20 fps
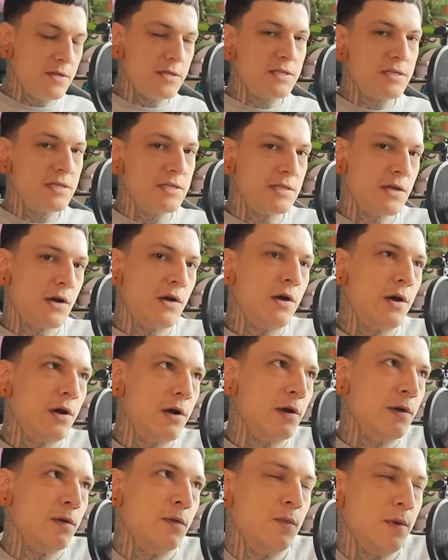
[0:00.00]
the
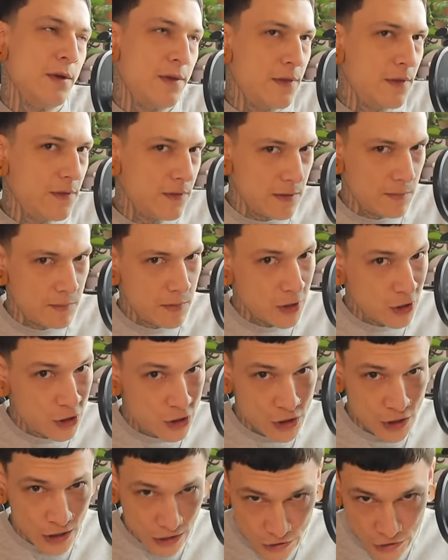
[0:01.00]
star with the
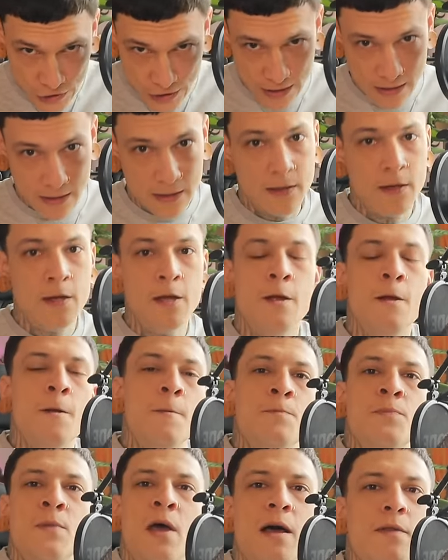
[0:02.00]
magician.
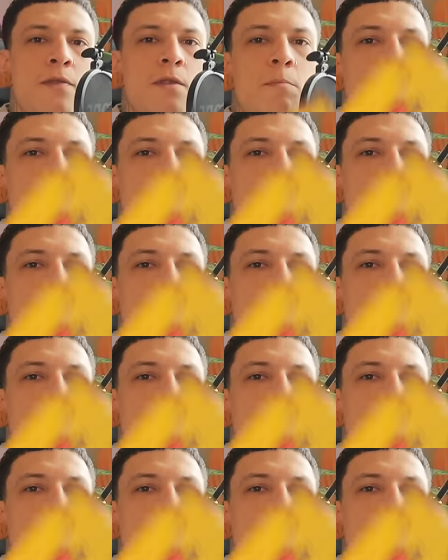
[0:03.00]
On